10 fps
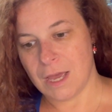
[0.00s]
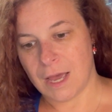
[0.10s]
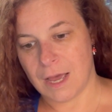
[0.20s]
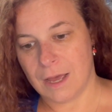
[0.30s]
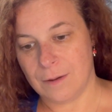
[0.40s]

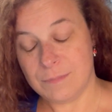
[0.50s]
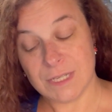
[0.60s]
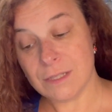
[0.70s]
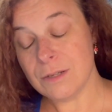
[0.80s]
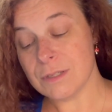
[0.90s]
Um,
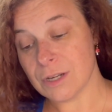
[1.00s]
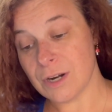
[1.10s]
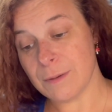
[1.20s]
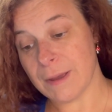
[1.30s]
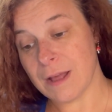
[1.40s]
did lose
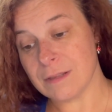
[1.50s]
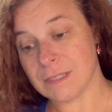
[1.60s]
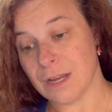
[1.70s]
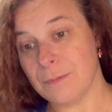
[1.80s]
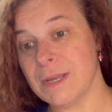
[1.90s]
30 pounds
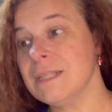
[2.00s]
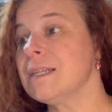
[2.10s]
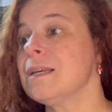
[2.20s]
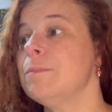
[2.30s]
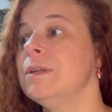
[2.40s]
though because it
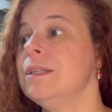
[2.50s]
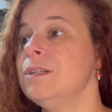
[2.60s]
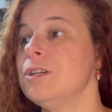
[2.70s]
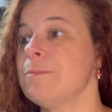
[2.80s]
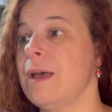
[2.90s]
completely
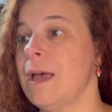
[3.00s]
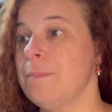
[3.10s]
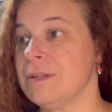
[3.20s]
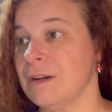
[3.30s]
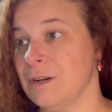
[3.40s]
took my
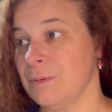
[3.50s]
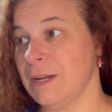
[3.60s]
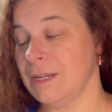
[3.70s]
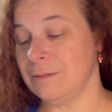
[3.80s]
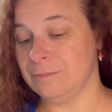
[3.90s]
appetite away.